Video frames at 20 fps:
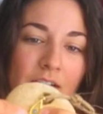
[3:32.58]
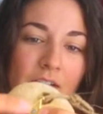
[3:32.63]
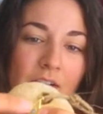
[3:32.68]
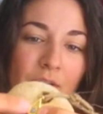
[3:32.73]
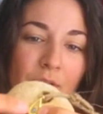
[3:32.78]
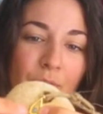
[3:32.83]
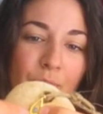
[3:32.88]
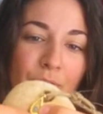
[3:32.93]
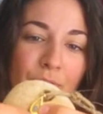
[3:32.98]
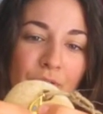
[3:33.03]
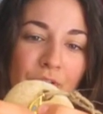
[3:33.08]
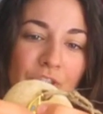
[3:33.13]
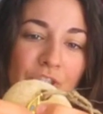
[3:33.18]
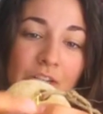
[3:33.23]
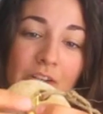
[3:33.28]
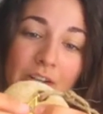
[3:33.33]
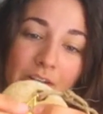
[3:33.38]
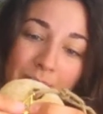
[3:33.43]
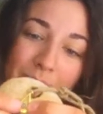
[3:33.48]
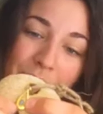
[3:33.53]
opal
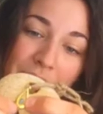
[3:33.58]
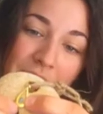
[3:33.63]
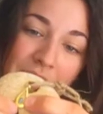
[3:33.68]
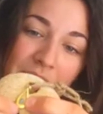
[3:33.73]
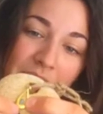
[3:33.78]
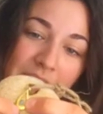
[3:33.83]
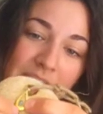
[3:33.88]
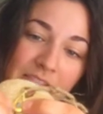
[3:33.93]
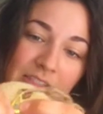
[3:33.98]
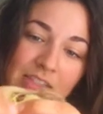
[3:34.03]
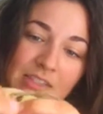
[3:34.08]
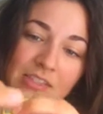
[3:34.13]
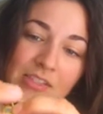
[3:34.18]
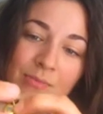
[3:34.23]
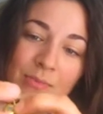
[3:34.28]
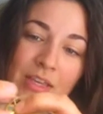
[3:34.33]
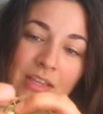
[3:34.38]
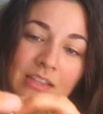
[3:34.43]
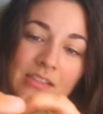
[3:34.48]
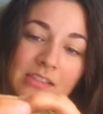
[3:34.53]
charm because uh, to
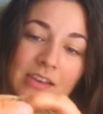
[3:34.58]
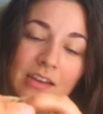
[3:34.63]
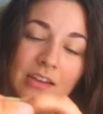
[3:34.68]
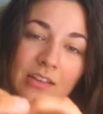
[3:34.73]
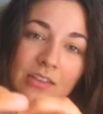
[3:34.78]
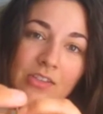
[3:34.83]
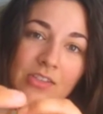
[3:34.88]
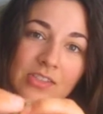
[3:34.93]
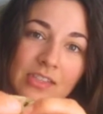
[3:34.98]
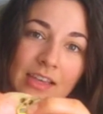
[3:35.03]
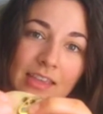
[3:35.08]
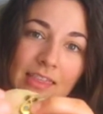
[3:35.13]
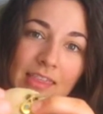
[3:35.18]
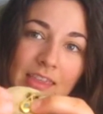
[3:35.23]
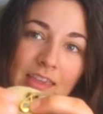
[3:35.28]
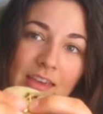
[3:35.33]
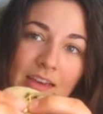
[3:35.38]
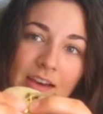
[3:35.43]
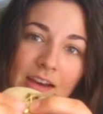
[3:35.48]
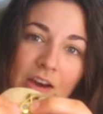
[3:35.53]
me this kind of looks like
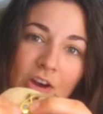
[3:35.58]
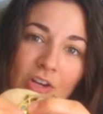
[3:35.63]
the uh,